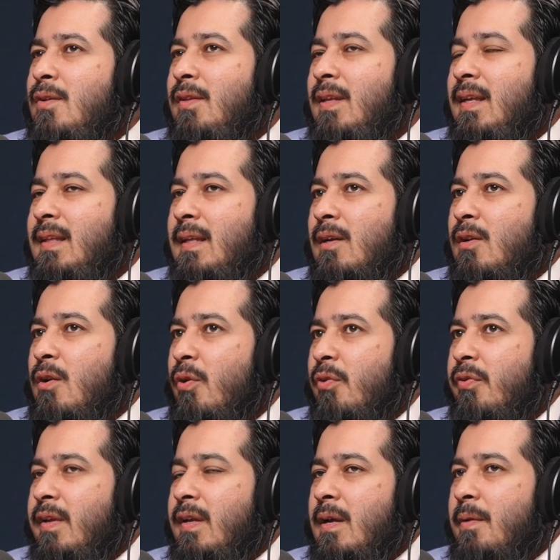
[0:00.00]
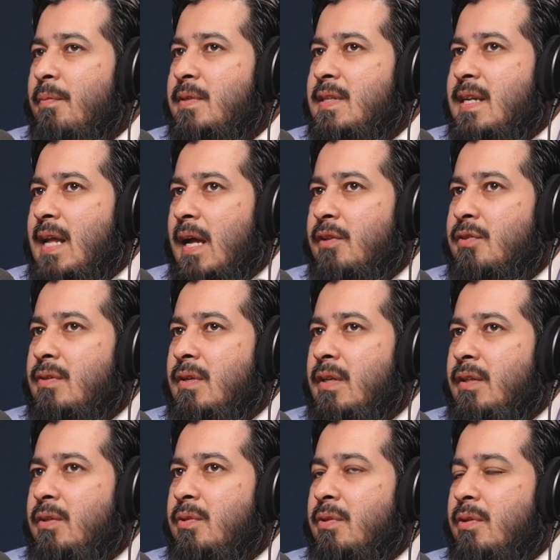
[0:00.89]
you think that closing comes
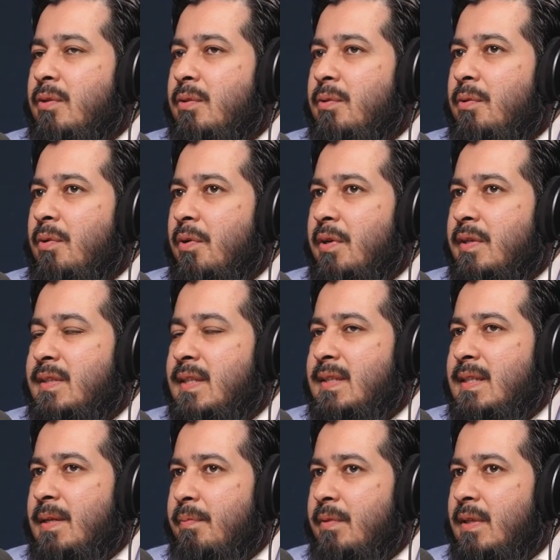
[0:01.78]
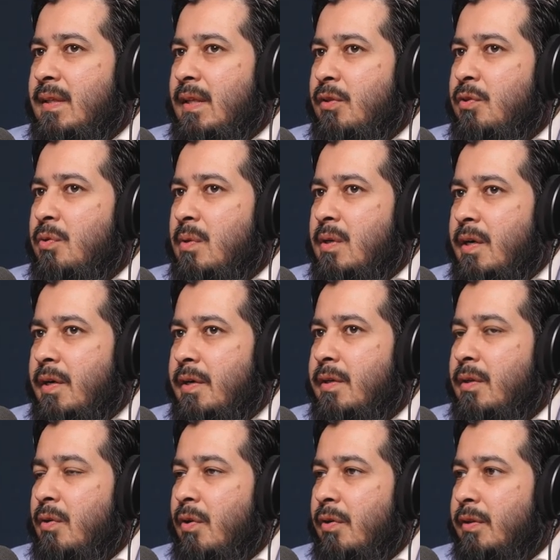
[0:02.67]
naturally to you, or is it something that you
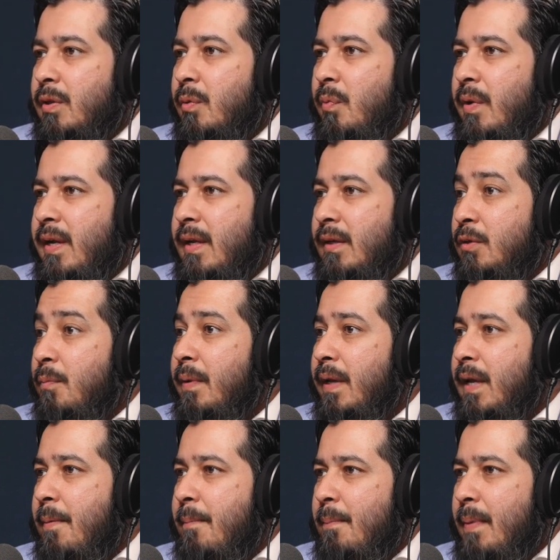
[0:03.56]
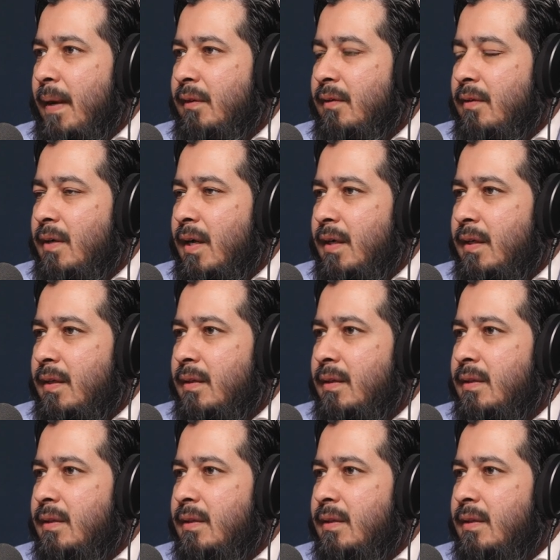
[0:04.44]
learned along the way and you became better at it?